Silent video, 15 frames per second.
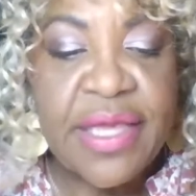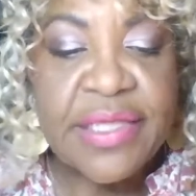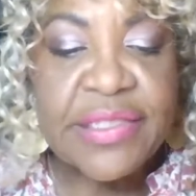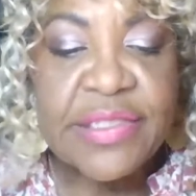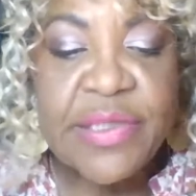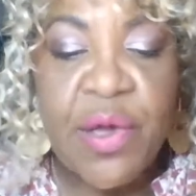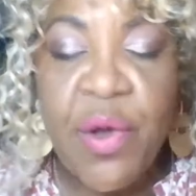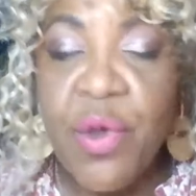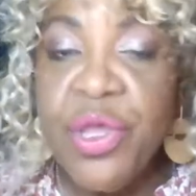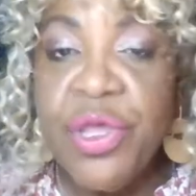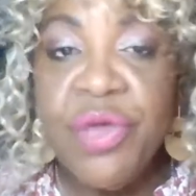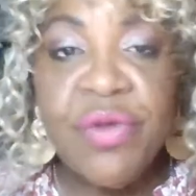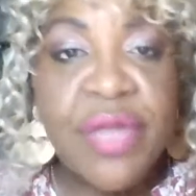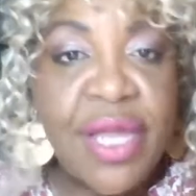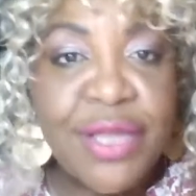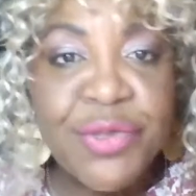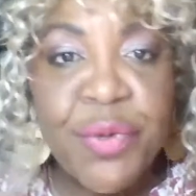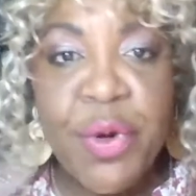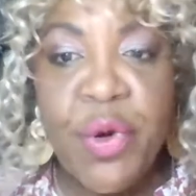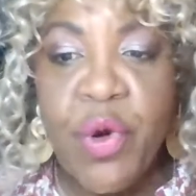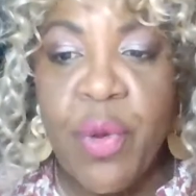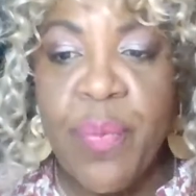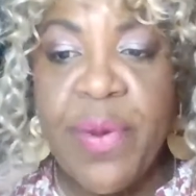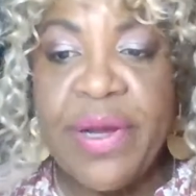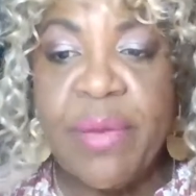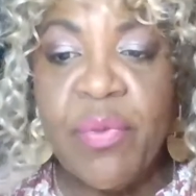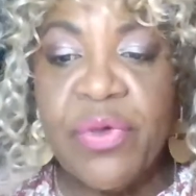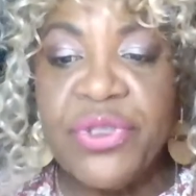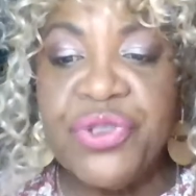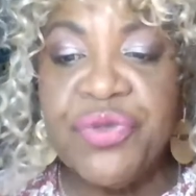So you need to incorporate a
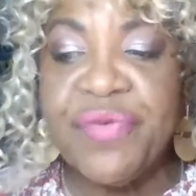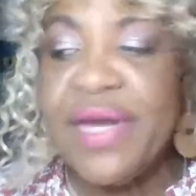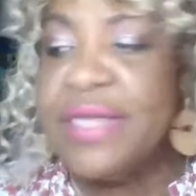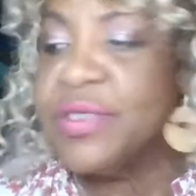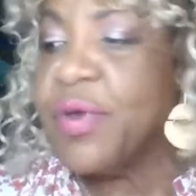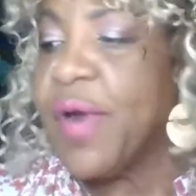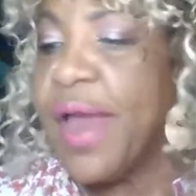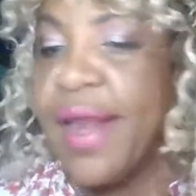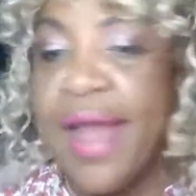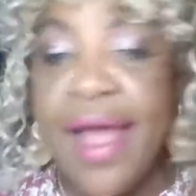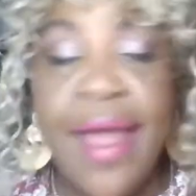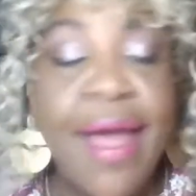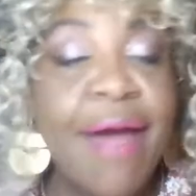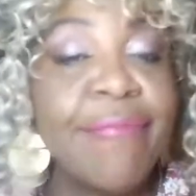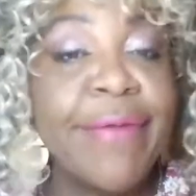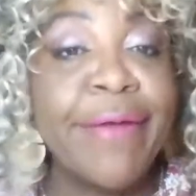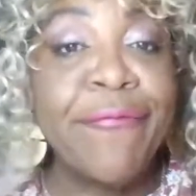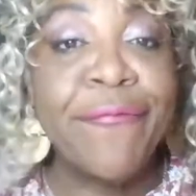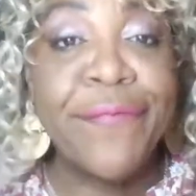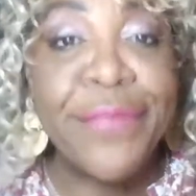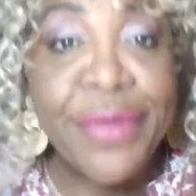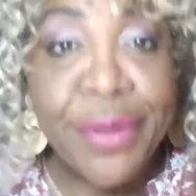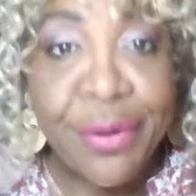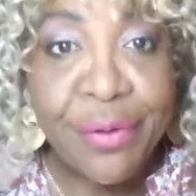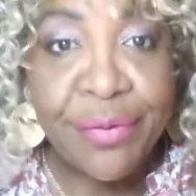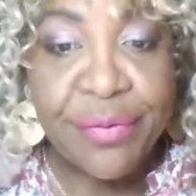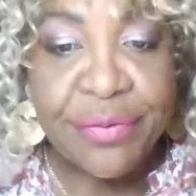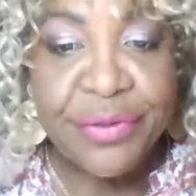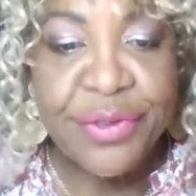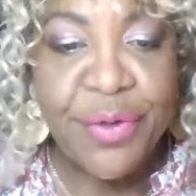moisturizer, and I have a
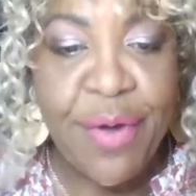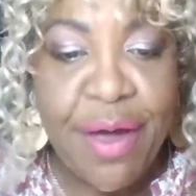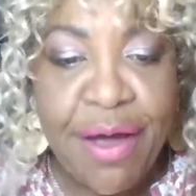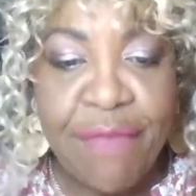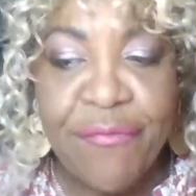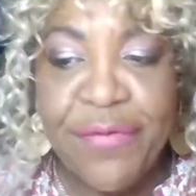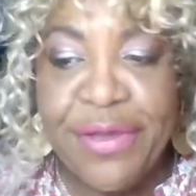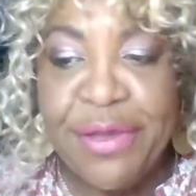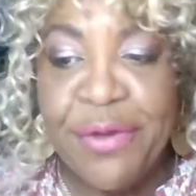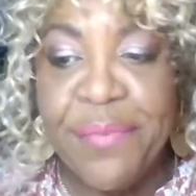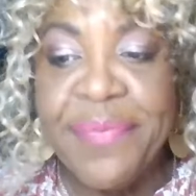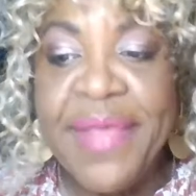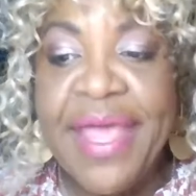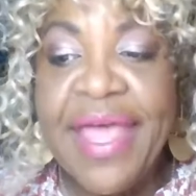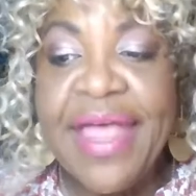few to offer you.